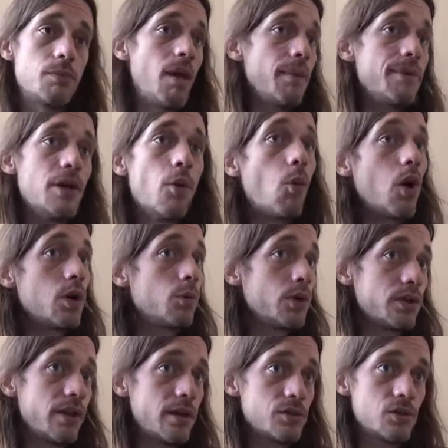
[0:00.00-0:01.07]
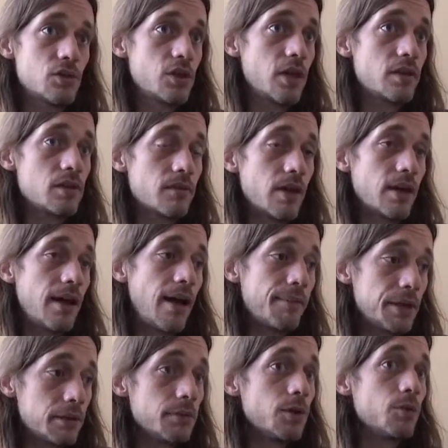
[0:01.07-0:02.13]
it may be a 1 in 1,000 chance of that
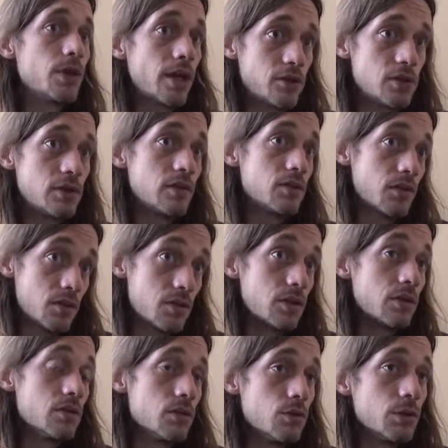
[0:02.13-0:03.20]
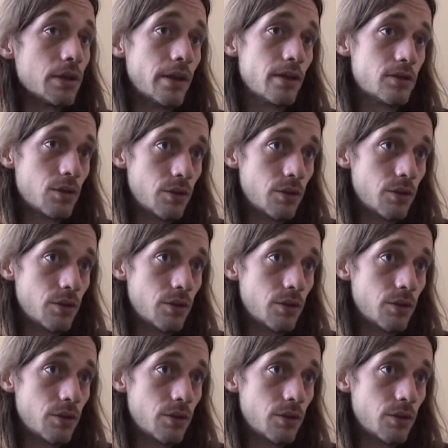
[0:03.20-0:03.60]
happening, but we actually did succeed in doing that.